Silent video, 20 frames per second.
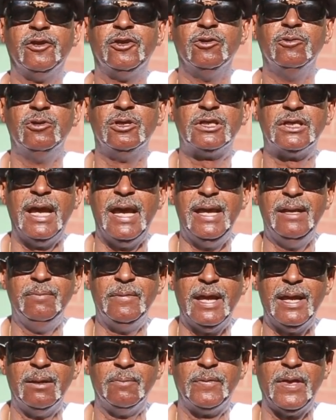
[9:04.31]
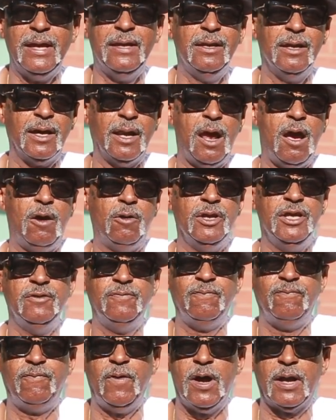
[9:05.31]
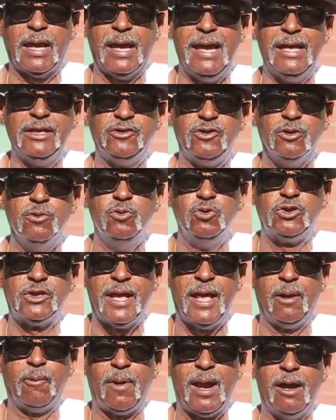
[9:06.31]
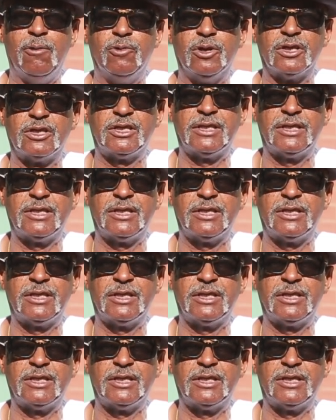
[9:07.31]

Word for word: will do the same damn thing. Look at all these fuck ass dudes standing around with a